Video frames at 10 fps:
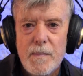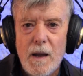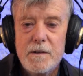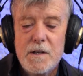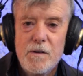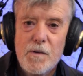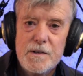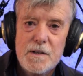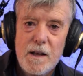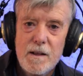It's
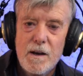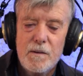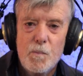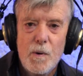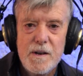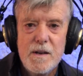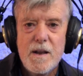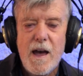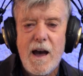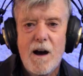interesting that we
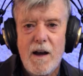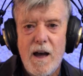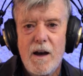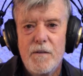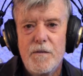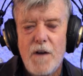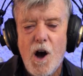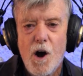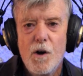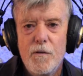now have
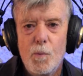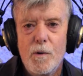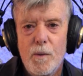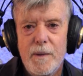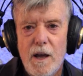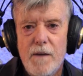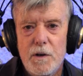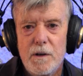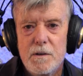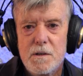overwhelming
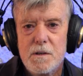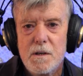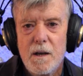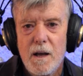evidence